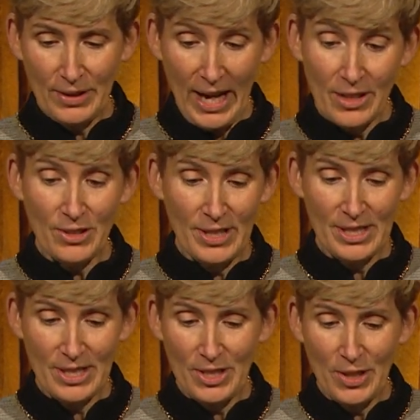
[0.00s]
Cancer
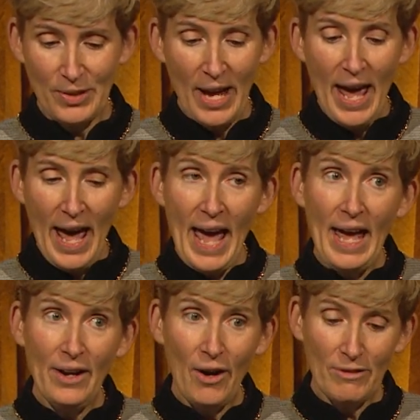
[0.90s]
Institute
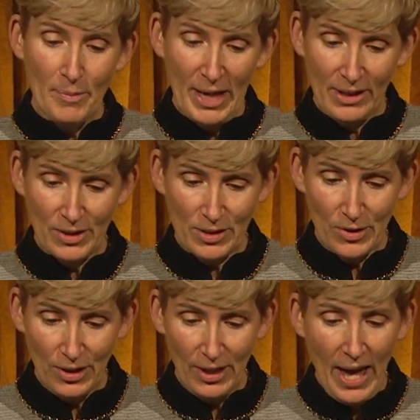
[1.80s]
and Harvard Medical
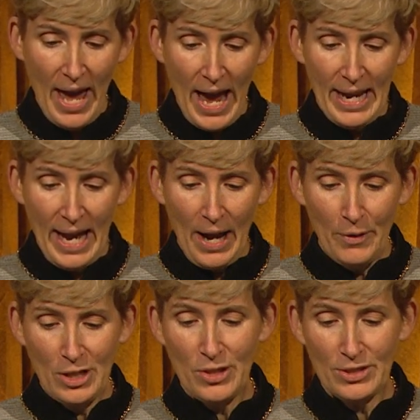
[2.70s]
School, and a
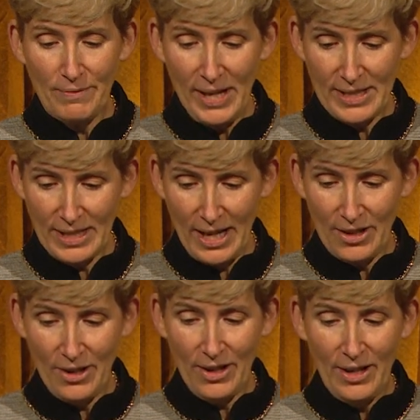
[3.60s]
Howard Hughes
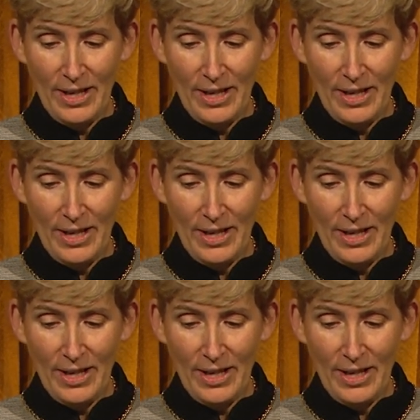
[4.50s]
investigator.